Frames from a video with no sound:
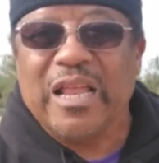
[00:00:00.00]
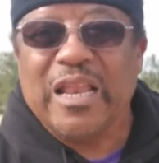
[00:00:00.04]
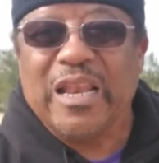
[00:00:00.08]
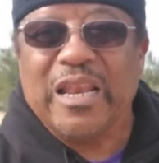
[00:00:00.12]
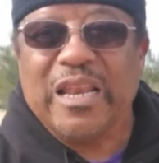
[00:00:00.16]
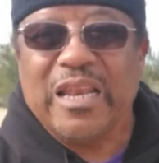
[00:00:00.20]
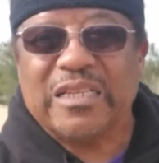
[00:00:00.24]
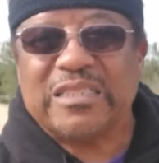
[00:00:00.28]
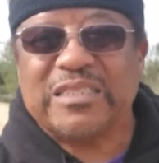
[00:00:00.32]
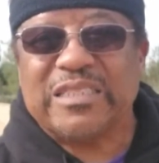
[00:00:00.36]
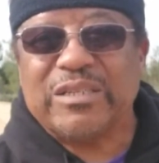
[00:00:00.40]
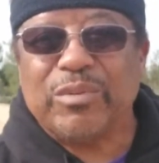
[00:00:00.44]

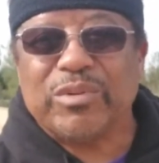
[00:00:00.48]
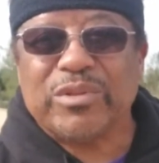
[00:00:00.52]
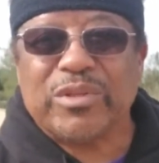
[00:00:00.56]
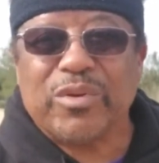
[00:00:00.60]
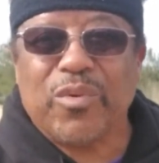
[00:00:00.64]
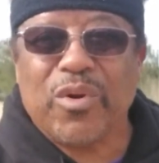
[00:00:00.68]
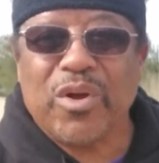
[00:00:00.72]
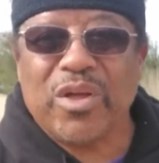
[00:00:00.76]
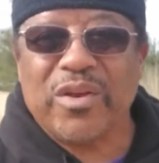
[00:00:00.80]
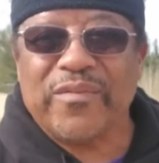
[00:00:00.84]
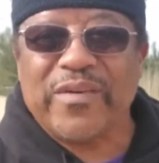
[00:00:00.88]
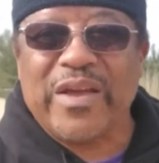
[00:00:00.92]
Let's see what the
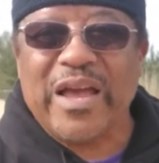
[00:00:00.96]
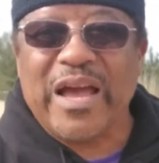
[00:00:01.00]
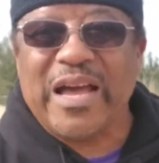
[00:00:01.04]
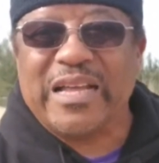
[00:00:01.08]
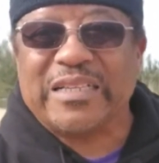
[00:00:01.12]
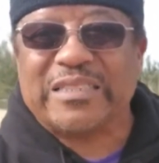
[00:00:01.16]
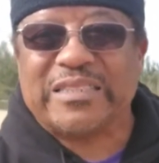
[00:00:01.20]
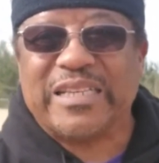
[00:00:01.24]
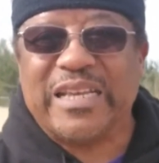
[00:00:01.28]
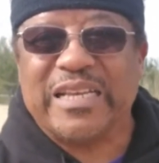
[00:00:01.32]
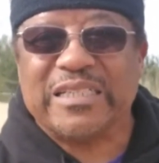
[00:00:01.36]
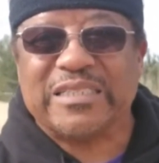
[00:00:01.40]
Word of
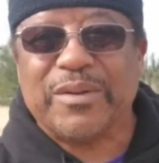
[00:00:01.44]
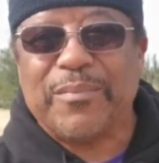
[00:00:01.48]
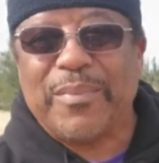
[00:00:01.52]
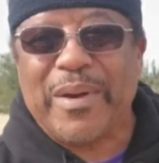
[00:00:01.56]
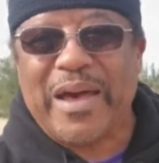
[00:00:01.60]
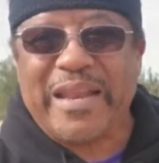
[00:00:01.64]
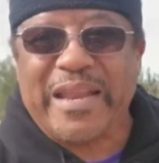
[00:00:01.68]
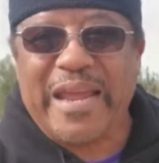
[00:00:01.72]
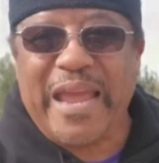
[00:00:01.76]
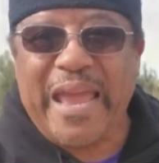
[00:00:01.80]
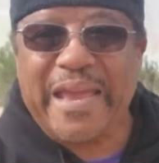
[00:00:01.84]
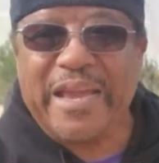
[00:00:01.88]
God says
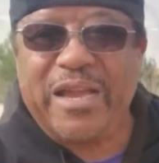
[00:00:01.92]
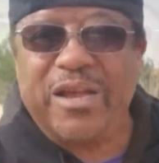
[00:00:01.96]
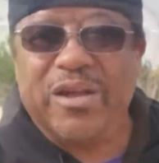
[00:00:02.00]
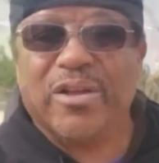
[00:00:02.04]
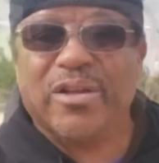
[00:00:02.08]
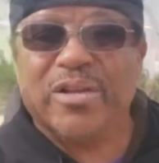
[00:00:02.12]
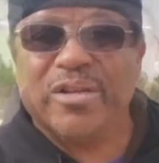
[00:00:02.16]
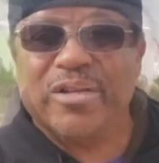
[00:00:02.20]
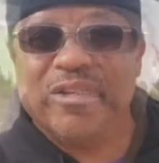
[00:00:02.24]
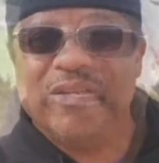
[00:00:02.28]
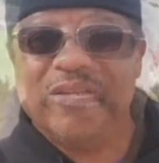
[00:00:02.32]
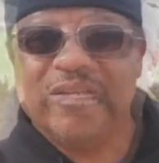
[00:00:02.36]
about anger.
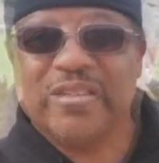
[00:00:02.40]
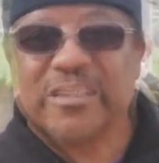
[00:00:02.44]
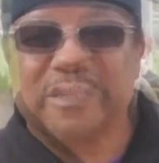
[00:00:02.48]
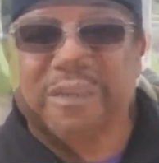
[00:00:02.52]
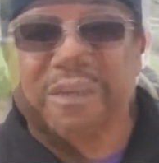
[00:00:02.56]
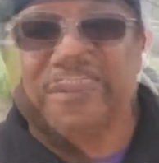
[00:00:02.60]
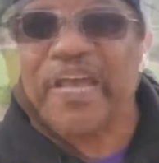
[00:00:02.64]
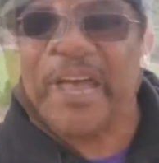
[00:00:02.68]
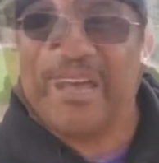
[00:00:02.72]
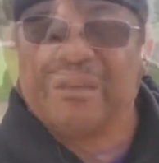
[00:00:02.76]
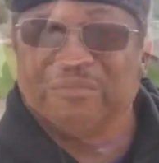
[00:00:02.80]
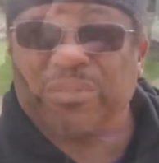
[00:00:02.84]

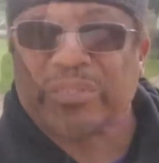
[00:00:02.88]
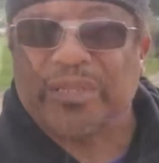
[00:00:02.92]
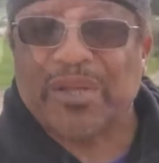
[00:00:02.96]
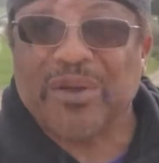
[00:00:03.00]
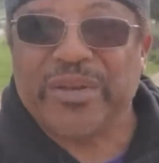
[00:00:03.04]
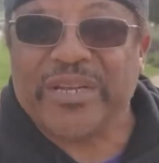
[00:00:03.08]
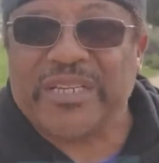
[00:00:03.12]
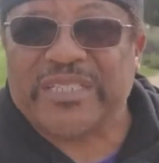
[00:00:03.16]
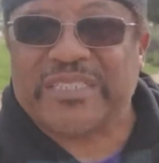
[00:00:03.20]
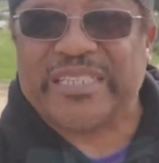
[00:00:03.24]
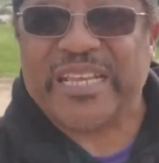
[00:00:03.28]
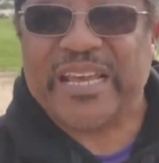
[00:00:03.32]
Psalms
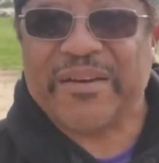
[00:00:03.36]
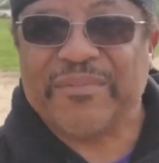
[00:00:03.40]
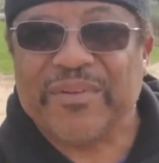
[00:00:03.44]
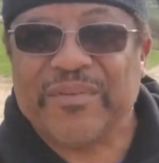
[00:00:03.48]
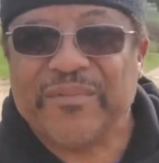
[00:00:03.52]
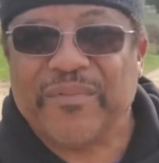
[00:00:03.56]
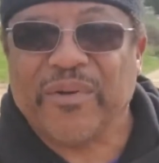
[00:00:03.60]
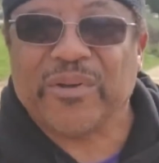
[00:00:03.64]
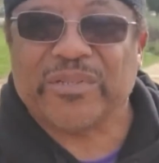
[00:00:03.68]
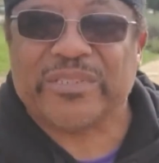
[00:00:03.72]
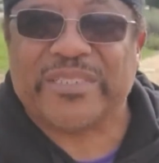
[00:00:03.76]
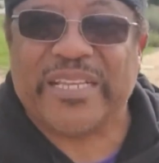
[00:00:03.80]
37,
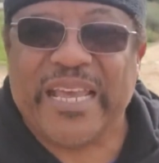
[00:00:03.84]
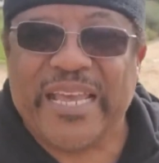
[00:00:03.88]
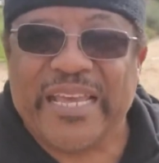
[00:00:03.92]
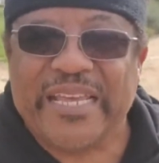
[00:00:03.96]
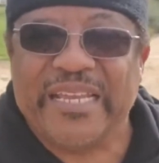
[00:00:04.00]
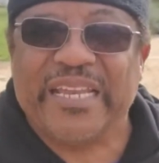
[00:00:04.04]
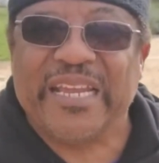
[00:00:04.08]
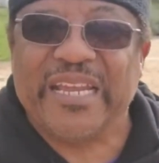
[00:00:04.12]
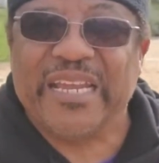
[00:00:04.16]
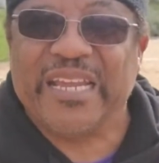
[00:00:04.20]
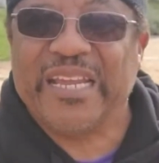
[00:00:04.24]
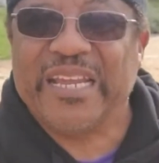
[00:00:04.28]
verse 8,
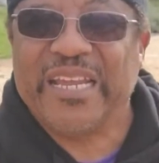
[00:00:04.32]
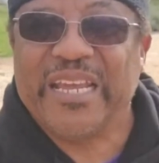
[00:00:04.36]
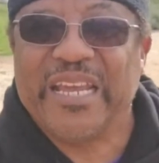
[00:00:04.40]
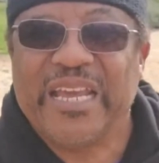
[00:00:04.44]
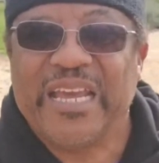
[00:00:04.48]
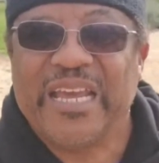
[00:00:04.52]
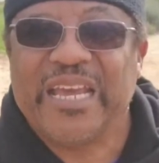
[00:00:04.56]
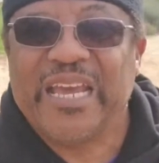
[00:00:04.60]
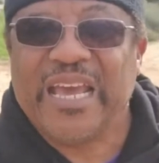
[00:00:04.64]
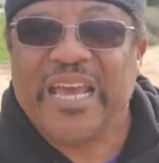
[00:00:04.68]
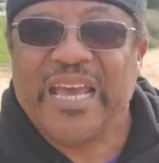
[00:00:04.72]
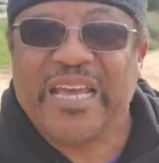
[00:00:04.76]

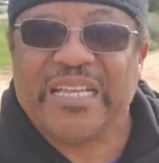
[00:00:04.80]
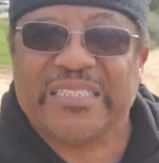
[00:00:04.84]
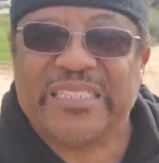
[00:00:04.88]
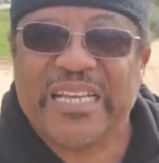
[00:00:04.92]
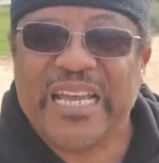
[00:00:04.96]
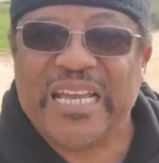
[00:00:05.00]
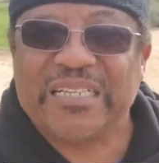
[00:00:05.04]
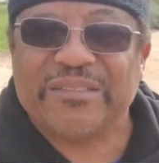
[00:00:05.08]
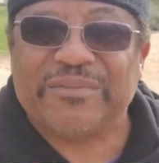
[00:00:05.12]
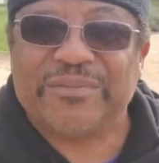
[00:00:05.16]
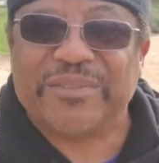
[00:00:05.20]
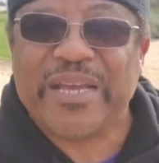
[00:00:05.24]
and
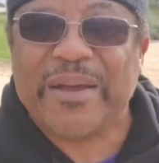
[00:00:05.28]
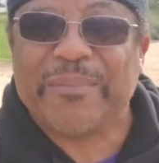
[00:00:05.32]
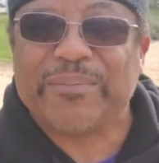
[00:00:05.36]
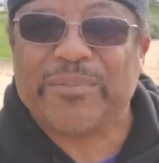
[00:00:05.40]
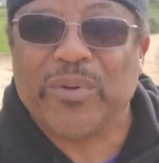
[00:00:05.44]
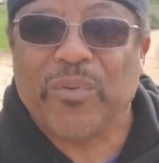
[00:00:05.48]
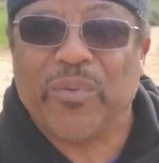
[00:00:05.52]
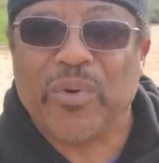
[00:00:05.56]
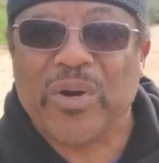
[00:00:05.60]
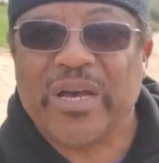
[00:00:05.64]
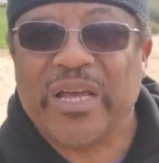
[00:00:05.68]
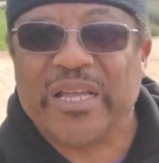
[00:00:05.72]
James
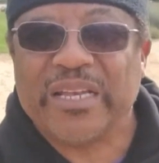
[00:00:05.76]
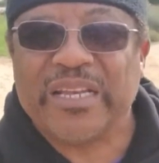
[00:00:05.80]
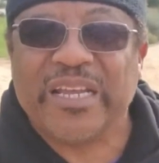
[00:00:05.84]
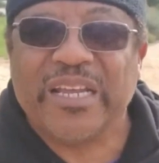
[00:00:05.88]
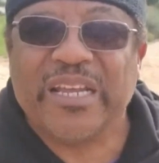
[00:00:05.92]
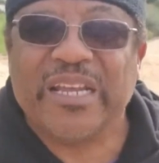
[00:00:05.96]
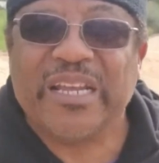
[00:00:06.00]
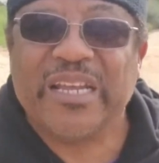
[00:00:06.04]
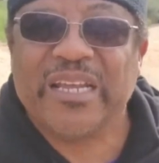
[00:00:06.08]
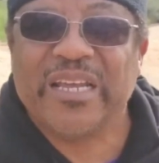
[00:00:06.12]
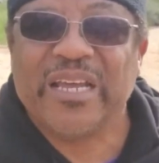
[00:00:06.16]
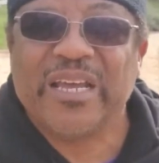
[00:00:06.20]
chapter 1,
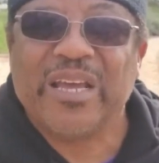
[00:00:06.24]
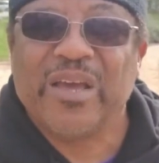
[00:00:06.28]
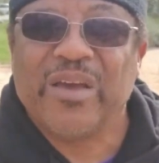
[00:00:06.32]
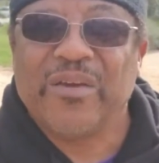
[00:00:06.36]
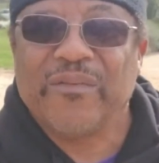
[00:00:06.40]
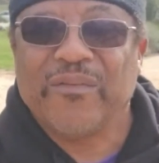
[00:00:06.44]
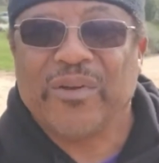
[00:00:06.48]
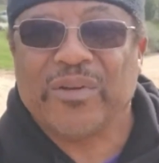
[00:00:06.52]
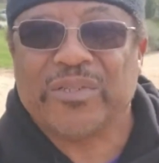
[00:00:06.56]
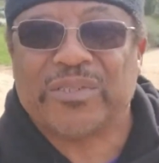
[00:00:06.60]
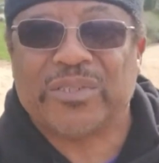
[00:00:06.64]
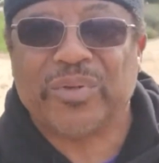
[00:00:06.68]

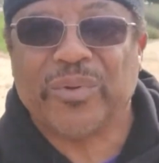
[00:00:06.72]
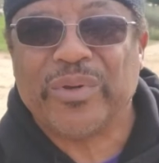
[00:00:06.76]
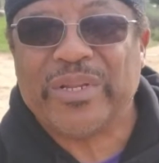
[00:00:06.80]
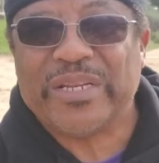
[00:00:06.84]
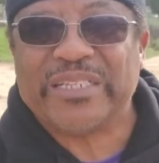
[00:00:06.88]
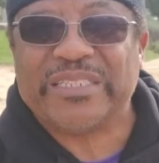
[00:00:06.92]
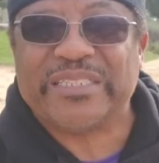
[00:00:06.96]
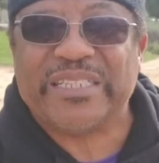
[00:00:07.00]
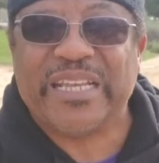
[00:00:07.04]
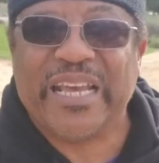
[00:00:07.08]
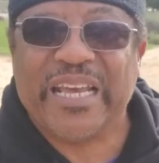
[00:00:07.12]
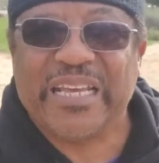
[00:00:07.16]
verse
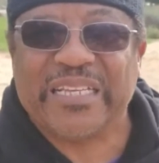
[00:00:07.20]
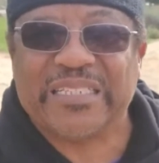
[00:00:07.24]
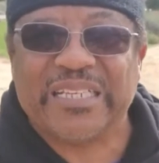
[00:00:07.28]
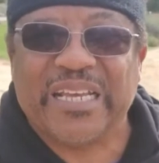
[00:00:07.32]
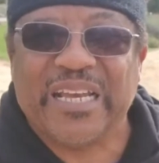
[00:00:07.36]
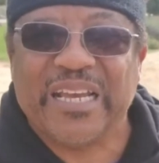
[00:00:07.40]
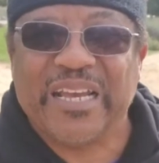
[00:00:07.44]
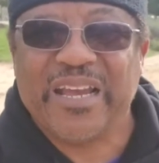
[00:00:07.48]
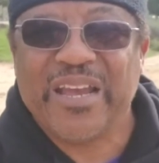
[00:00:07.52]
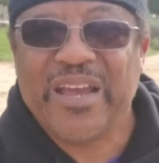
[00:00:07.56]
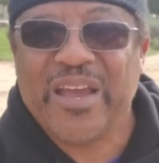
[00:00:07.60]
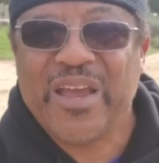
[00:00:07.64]
20 says,
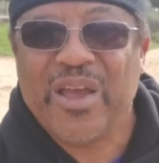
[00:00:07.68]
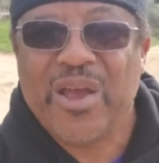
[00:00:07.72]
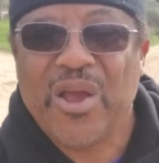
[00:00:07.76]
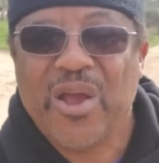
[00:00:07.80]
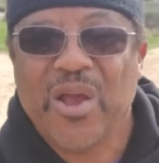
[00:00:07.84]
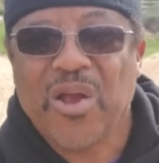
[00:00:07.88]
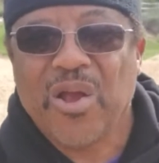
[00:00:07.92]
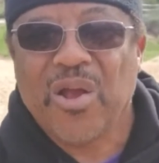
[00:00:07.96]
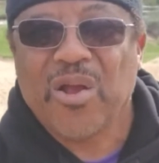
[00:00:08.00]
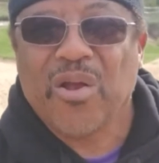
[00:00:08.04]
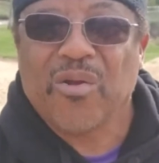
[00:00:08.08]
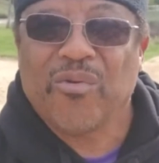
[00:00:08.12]

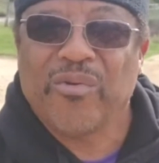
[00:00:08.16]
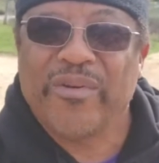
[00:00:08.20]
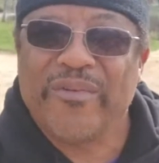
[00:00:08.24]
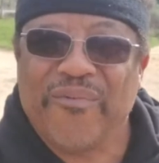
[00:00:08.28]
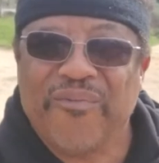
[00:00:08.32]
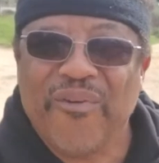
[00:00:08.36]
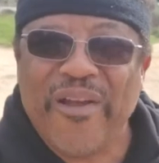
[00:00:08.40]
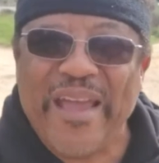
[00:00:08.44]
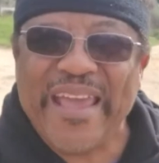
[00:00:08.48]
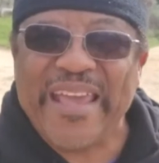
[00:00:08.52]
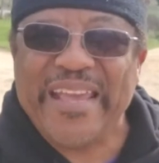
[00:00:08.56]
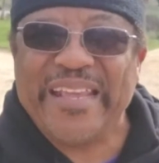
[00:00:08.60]

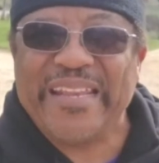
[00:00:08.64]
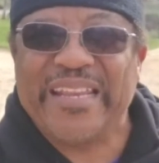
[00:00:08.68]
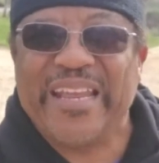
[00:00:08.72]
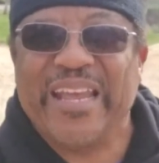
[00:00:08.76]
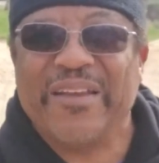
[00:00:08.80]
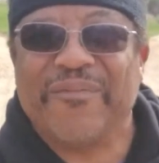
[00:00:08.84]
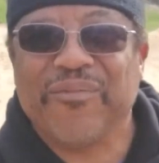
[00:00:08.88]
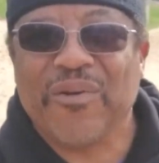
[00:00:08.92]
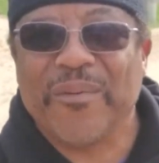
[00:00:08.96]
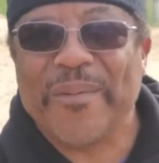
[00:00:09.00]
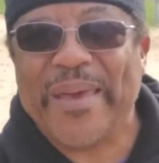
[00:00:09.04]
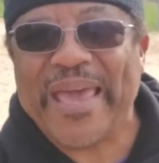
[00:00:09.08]
"Refrain
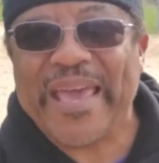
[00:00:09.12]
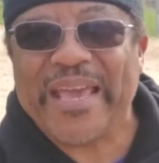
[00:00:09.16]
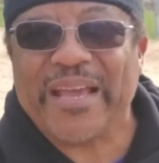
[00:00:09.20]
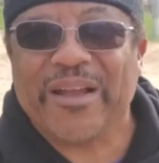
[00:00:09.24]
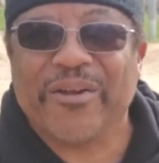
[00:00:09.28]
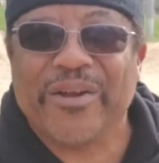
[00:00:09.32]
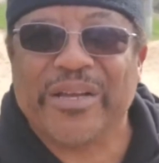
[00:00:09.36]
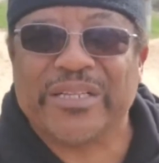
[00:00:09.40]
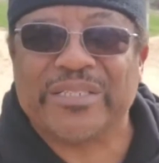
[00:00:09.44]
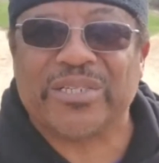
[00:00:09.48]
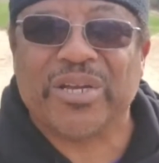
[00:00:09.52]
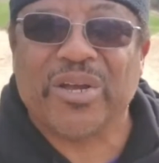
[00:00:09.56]
from
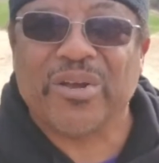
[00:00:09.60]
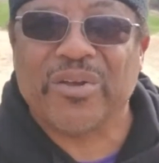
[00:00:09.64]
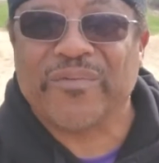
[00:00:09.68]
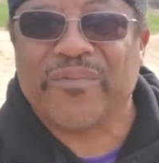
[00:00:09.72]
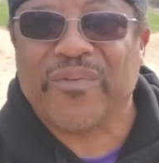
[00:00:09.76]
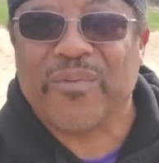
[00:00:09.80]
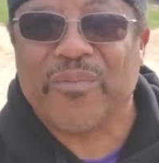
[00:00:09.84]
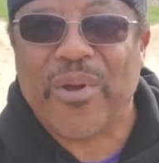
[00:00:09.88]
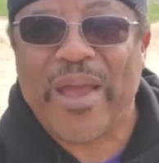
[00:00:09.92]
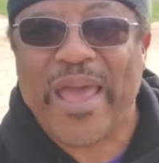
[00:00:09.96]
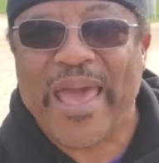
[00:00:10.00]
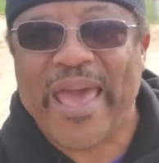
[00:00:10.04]
anger and turn
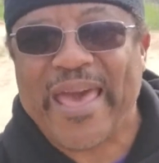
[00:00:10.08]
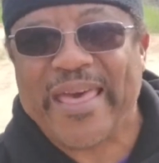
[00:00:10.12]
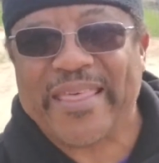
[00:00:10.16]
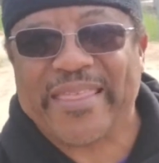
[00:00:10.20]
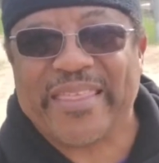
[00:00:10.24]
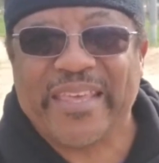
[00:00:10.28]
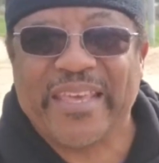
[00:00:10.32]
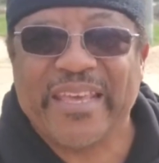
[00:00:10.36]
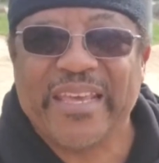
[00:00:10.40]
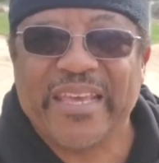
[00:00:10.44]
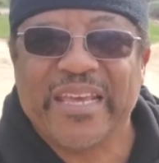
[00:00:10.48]
from wrath.